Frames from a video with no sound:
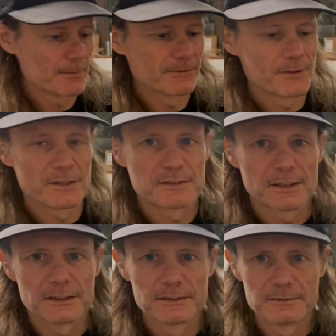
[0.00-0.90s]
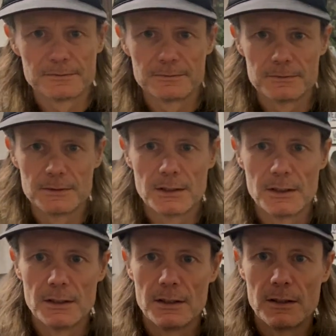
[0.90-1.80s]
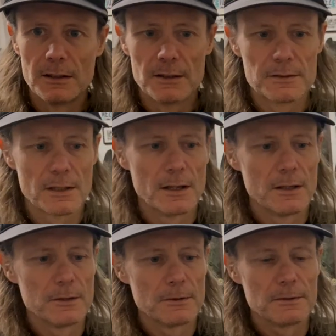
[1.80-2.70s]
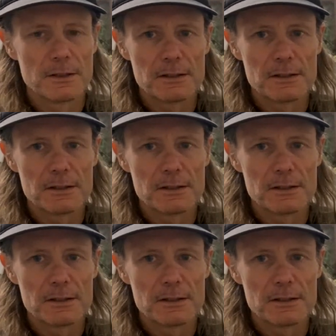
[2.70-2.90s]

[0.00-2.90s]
for this thing. So this